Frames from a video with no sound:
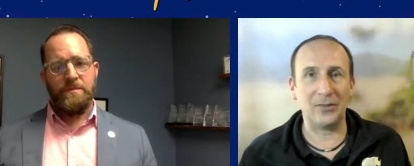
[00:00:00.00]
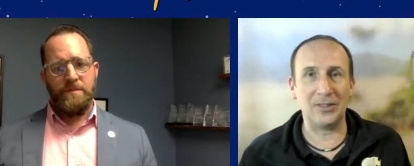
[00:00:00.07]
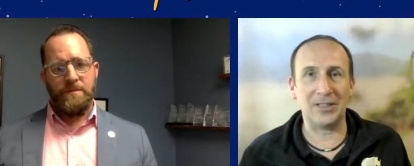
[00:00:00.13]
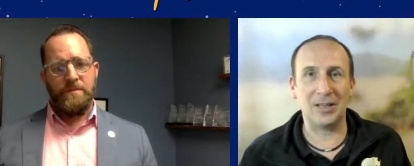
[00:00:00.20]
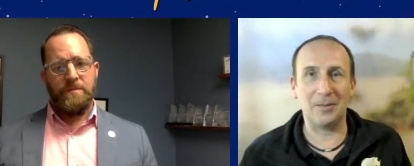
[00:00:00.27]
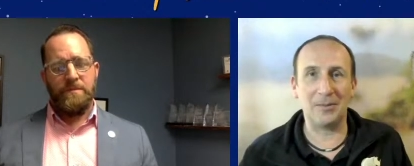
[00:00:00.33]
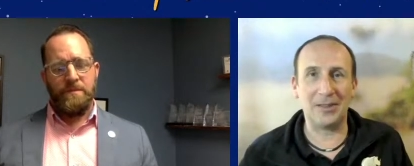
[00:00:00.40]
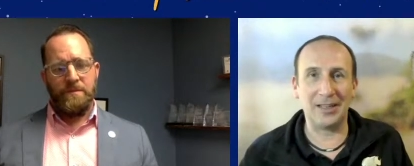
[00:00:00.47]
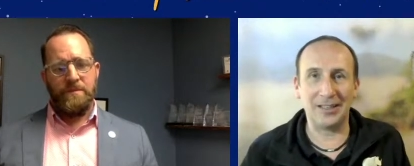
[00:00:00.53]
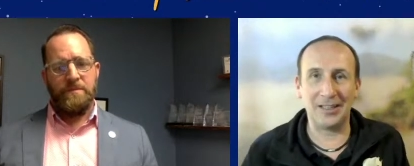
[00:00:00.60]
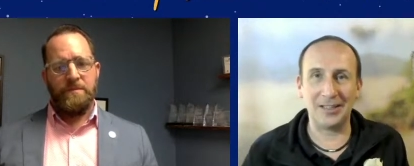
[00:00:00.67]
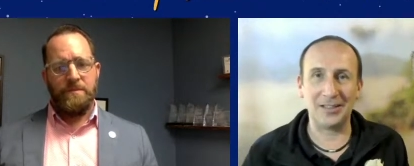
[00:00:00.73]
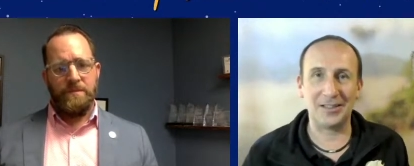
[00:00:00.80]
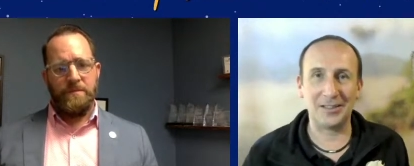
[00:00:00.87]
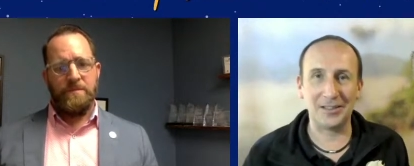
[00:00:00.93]
Speaker 1: something
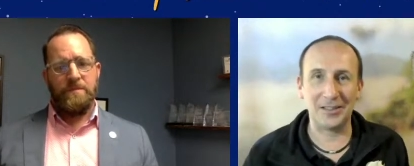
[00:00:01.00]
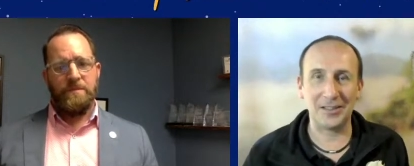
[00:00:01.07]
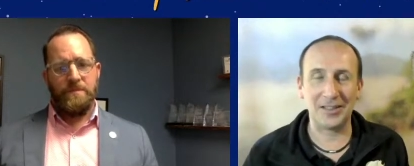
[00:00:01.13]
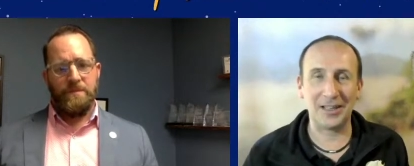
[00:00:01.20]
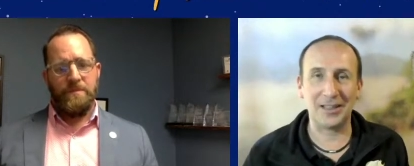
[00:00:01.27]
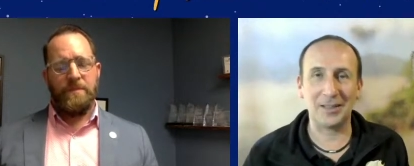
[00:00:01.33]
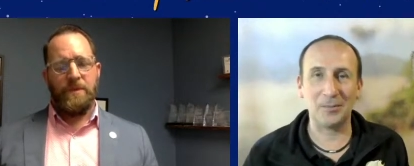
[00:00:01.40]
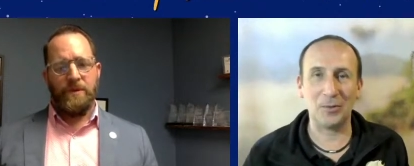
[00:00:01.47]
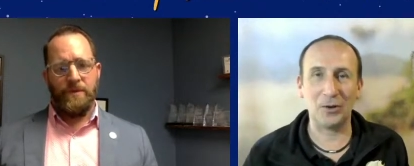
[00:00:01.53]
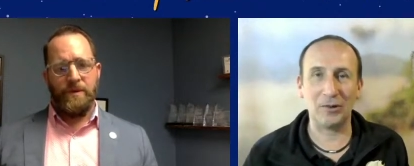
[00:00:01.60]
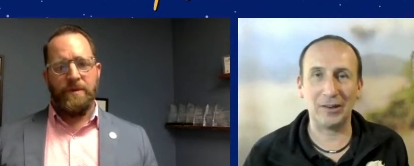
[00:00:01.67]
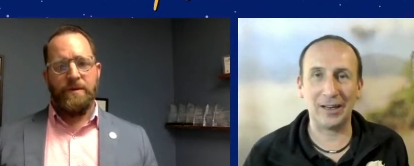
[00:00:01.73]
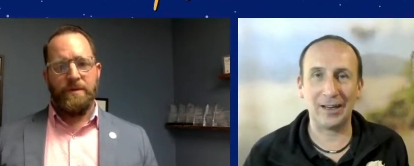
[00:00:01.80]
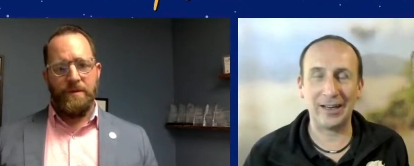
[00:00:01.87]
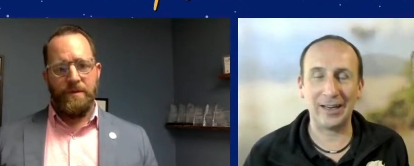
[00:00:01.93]
that's that's nothing
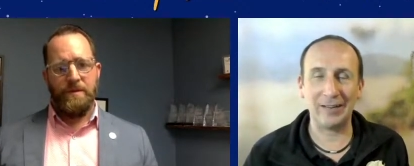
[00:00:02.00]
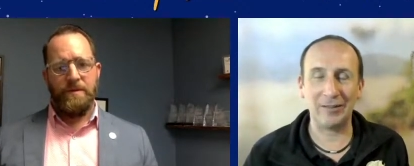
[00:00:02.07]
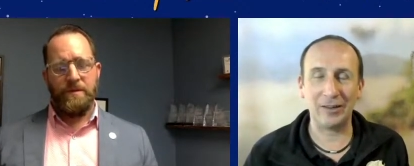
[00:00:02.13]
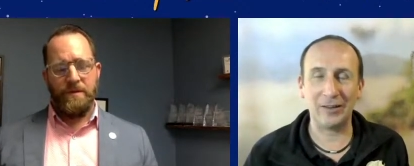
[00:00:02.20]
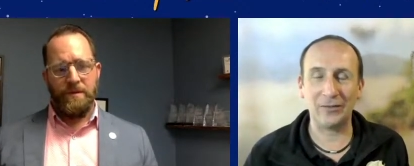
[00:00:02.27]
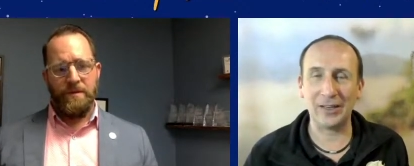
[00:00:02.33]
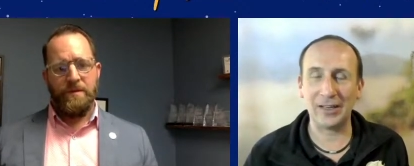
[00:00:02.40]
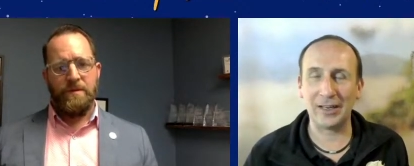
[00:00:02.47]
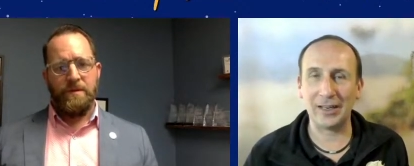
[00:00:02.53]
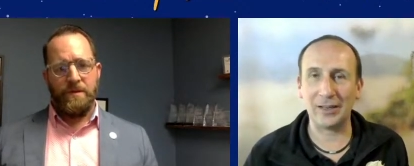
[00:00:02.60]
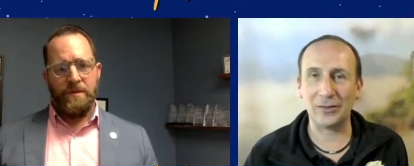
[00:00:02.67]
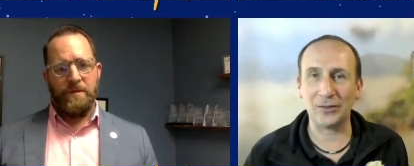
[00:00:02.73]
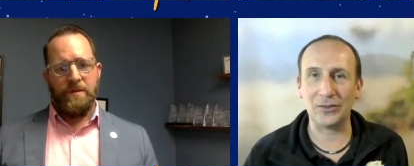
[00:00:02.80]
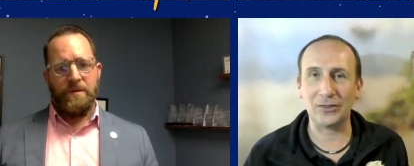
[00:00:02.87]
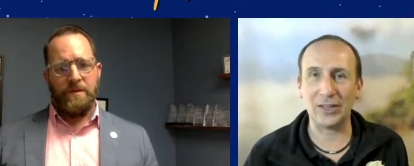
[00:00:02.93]
more than our hair and our
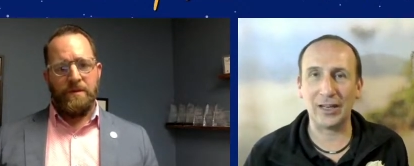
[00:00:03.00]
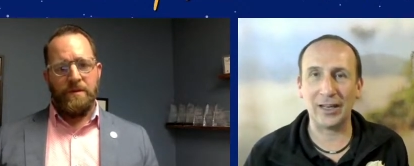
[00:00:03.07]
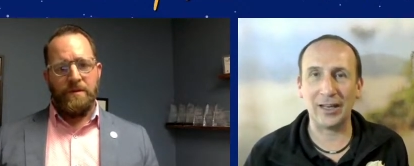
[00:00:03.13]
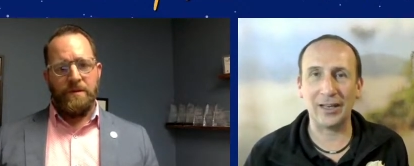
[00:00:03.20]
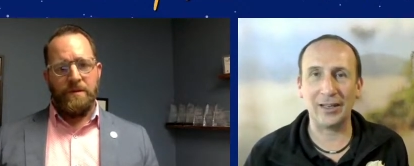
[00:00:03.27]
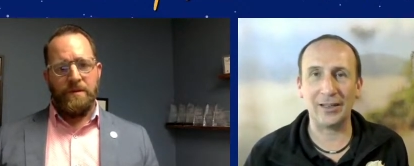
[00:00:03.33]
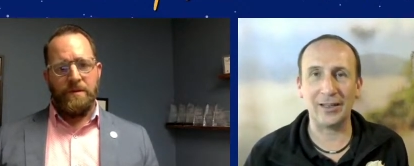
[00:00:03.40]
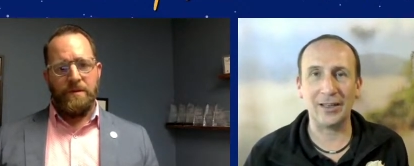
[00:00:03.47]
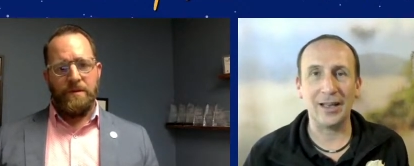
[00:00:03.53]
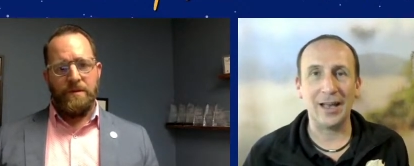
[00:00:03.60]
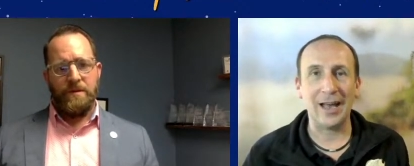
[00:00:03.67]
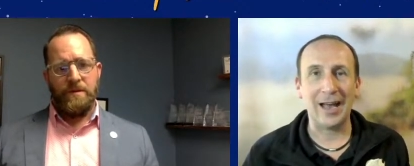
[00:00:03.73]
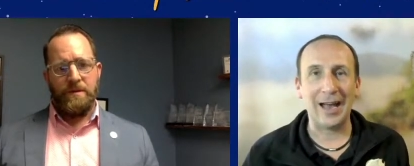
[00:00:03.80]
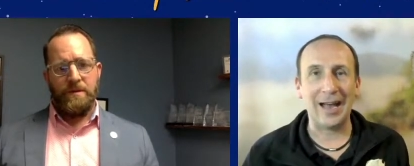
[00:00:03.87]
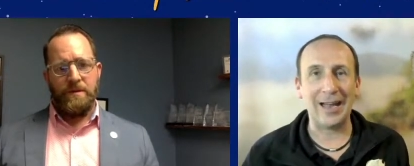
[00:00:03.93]
fingernails, uh,
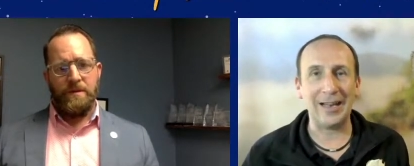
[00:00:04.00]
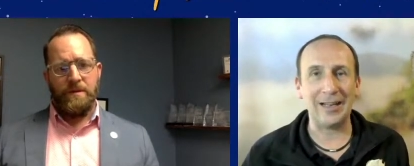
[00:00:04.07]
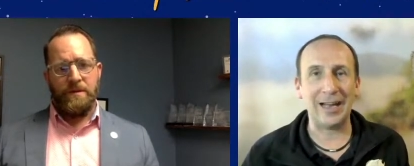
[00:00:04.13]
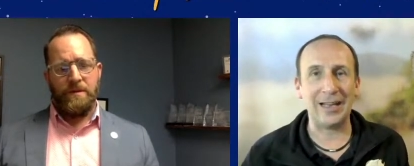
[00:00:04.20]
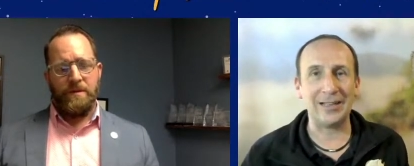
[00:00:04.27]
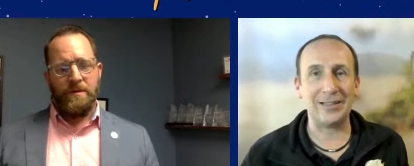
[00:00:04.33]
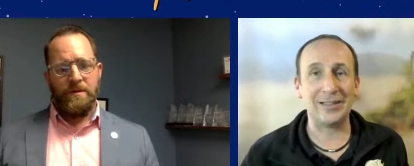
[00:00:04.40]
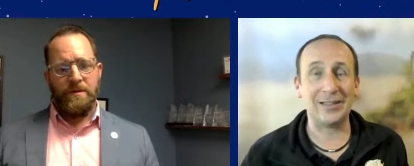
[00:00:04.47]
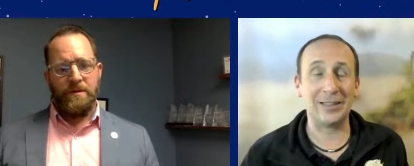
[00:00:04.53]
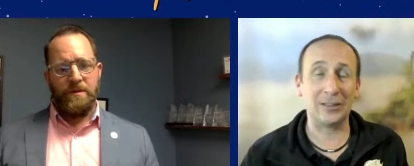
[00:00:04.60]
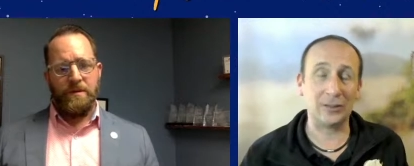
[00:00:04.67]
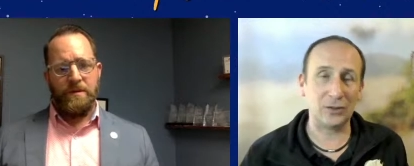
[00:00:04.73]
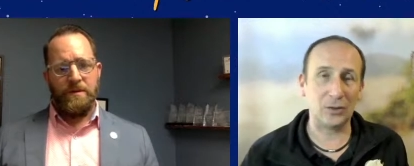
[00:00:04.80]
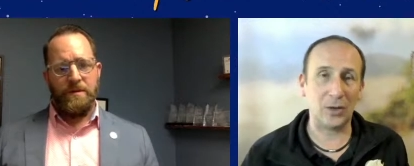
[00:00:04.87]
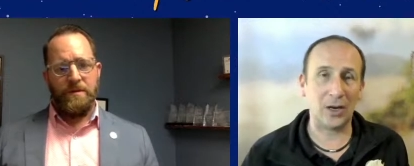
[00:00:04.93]
and and
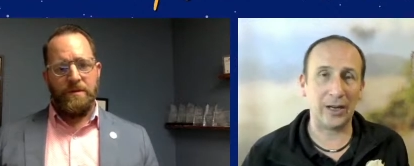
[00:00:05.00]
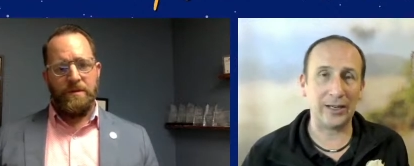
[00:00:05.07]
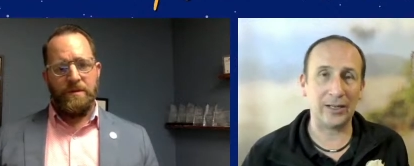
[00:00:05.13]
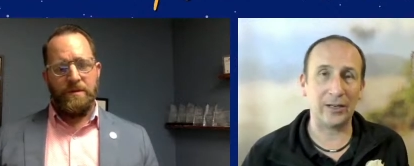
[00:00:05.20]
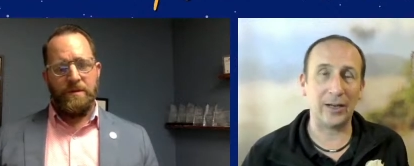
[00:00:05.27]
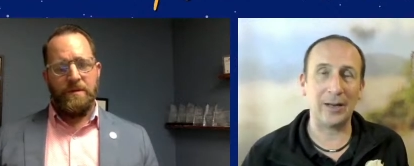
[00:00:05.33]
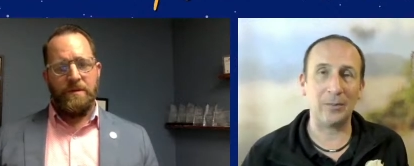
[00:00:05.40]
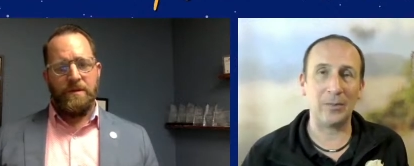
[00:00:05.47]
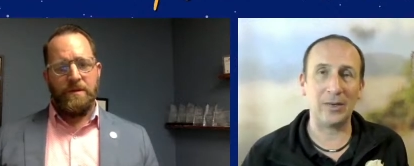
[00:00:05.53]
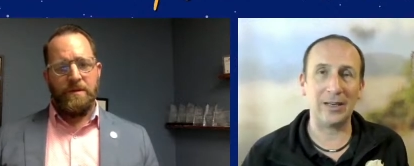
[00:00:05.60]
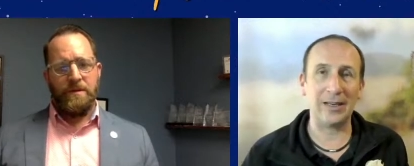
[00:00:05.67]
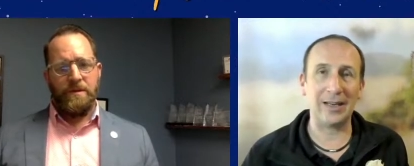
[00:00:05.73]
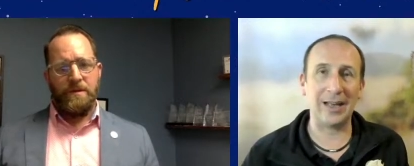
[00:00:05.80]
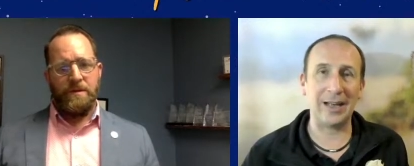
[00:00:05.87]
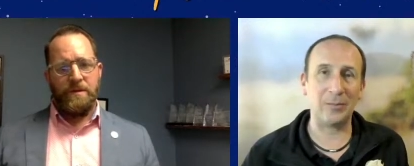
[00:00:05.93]
still too high, you know. And
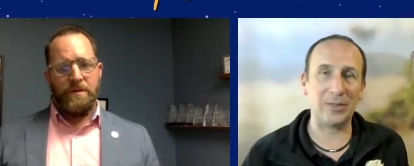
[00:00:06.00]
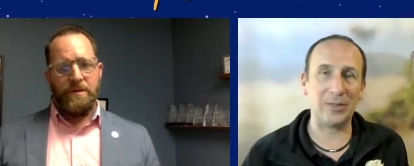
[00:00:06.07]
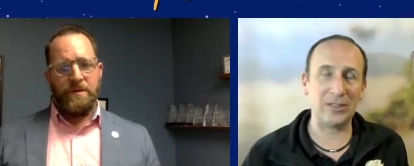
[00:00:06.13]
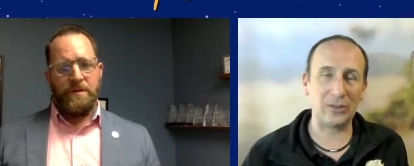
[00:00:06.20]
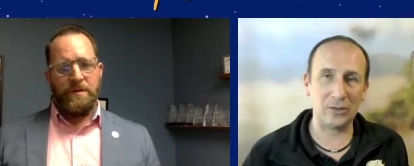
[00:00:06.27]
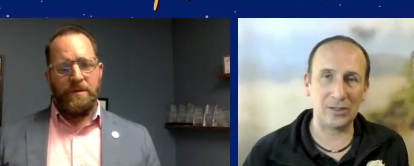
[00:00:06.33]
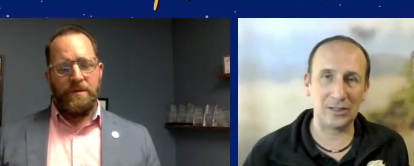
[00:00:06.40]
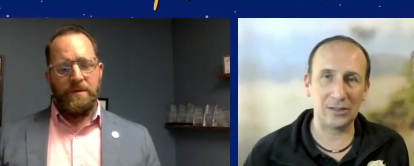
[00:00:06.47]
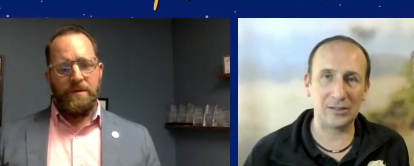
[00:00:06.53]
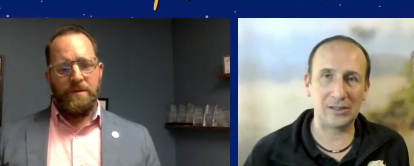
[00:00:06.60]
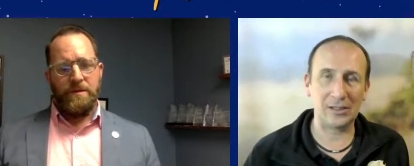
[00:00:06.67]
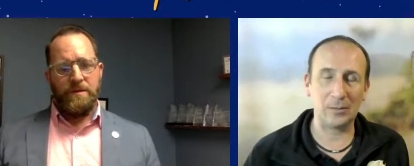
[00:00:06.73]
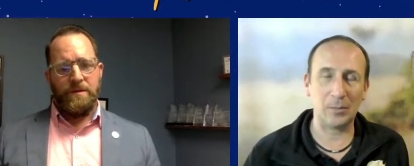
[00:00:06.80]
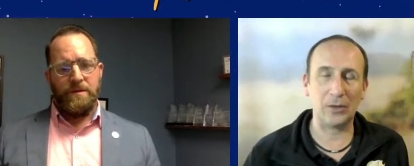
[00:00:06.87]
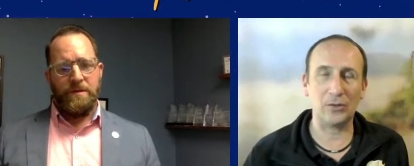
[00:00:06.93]
we and we do still
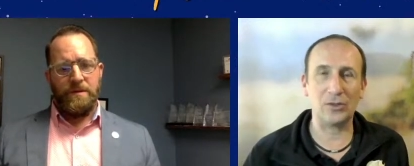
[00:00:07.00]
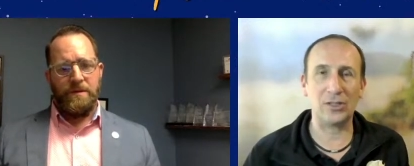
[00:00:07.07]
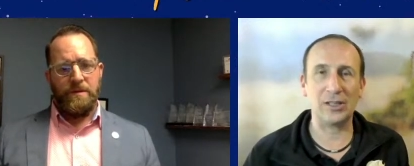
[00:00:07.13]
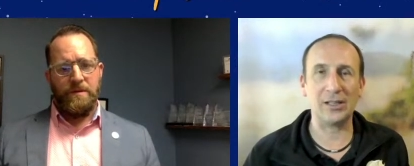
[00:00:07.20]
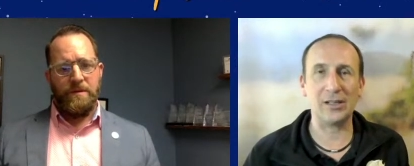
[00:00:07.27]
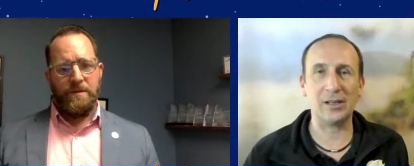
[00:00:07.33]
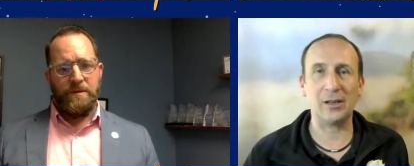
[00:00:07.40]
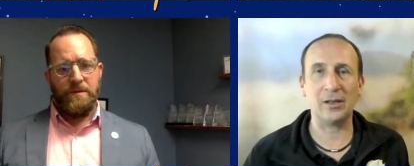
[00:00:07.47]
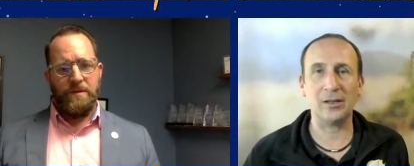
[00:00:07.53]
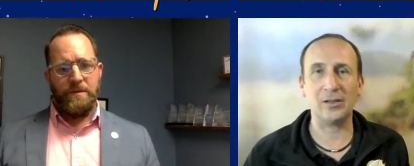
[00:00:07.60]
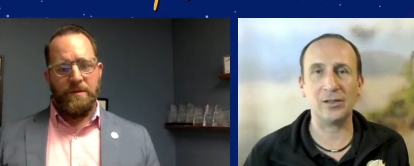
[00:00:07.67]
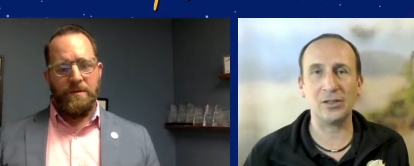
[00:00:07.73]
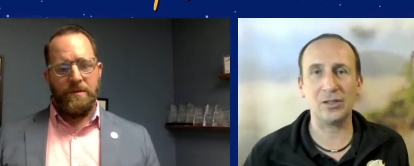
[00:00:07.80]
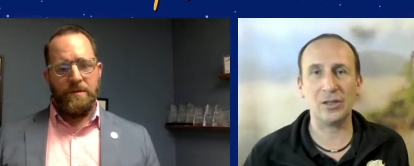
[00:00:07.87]
see poaching, and you